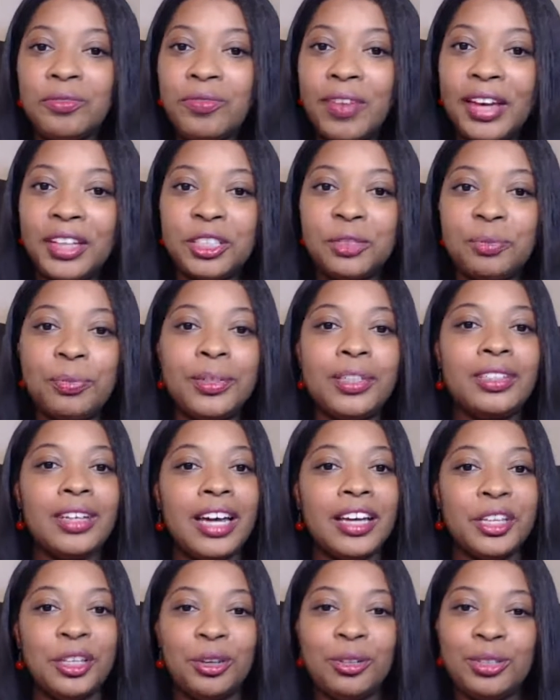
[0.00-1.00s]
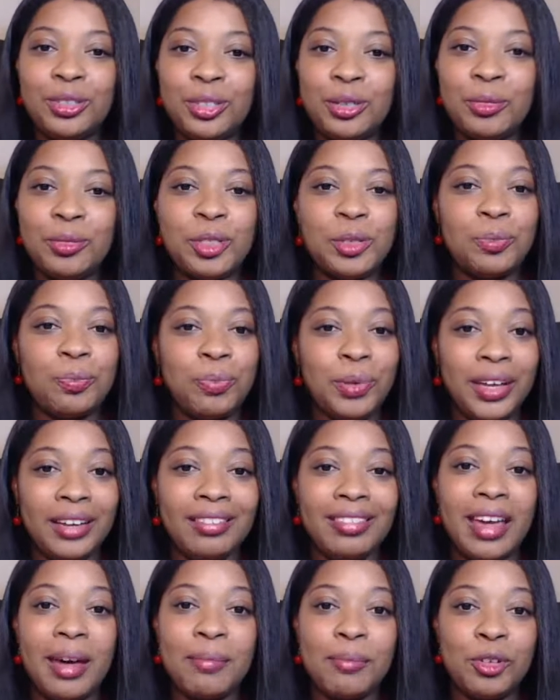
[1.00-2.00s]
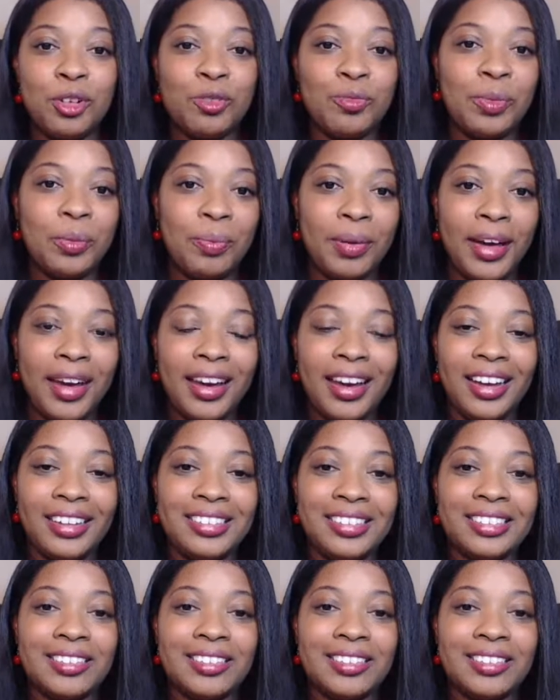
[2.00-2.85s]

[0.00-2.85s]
Facebook and YouTube Speak That Movement page.